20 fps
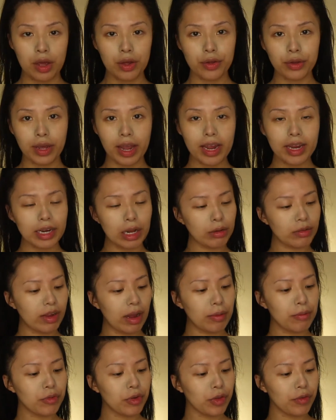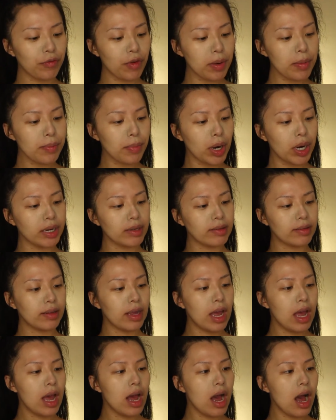Okay, now time for the fun part.
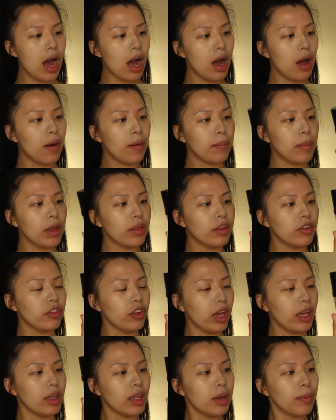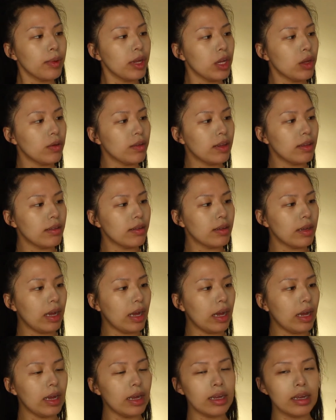The shade that I'm going to be using
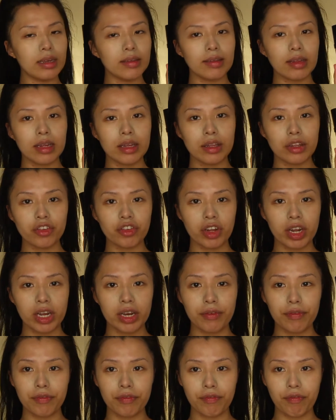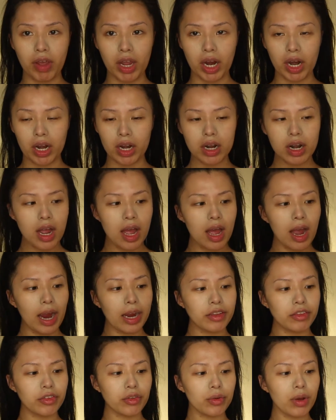today is in the shade Fair.
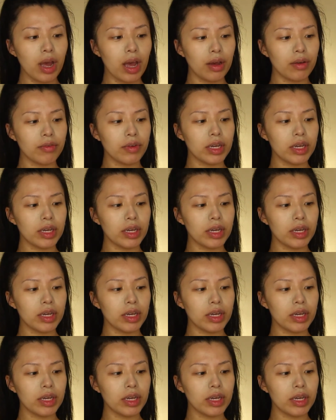I do have